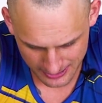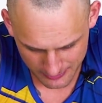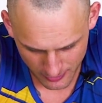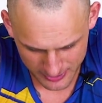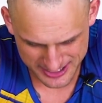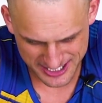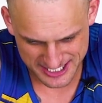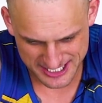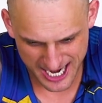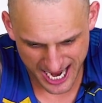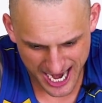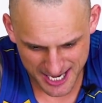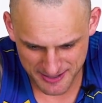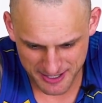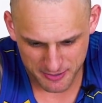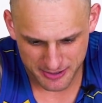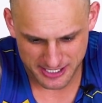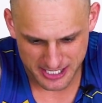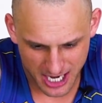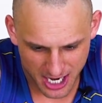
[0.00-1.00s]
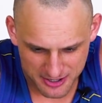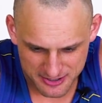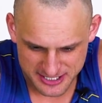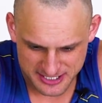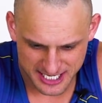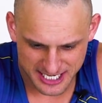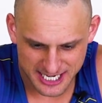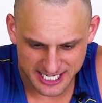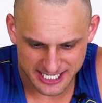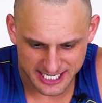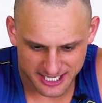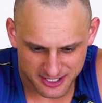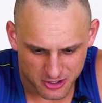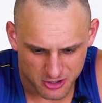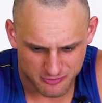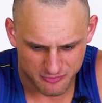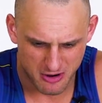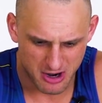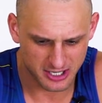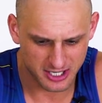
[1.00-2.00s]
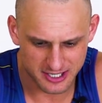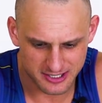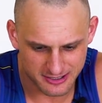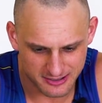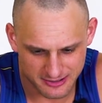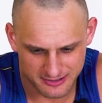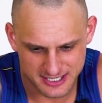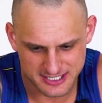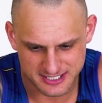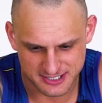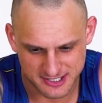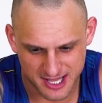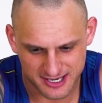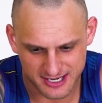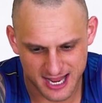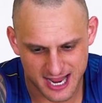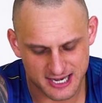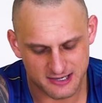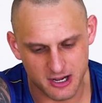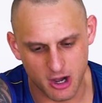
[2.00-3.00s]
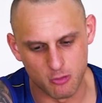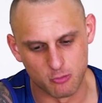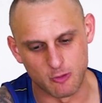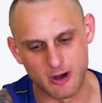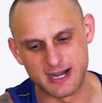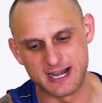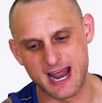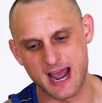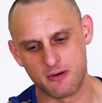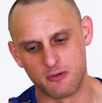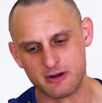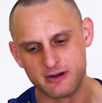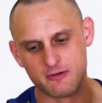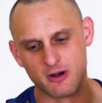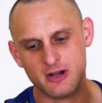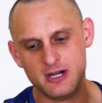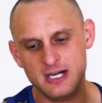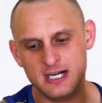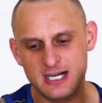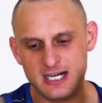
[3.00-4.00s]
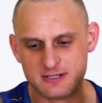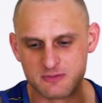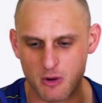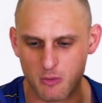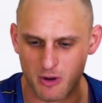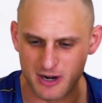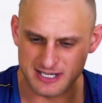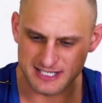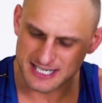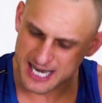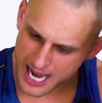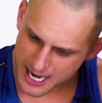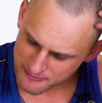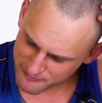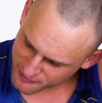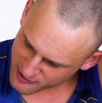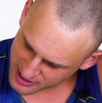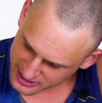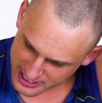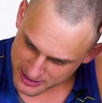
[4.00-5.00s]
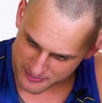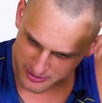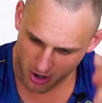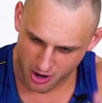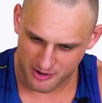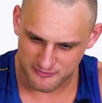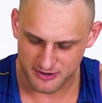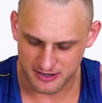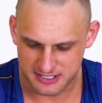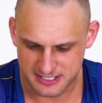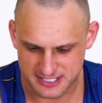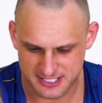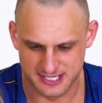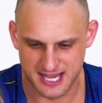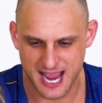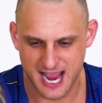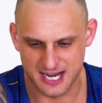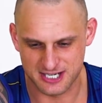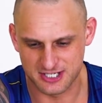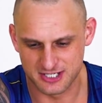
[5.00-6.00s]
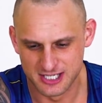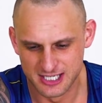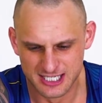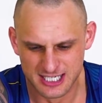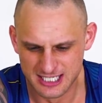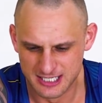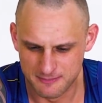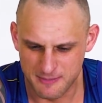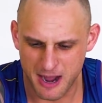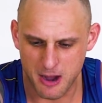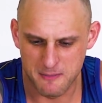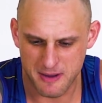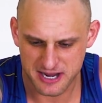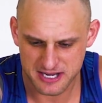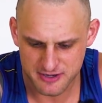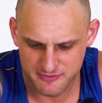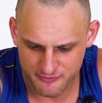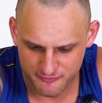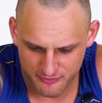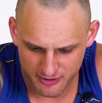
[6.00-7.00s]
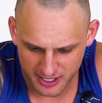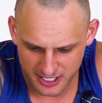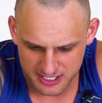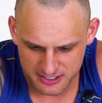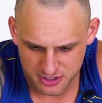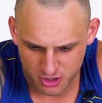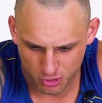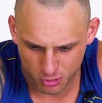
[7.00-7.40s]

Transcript: What's his name? Here we go. This idiot who fucking... This dickhead. I'll read out what he wrote. Well, what's his name? Fuck him and I have a stash. Mate, I'll make you fucking...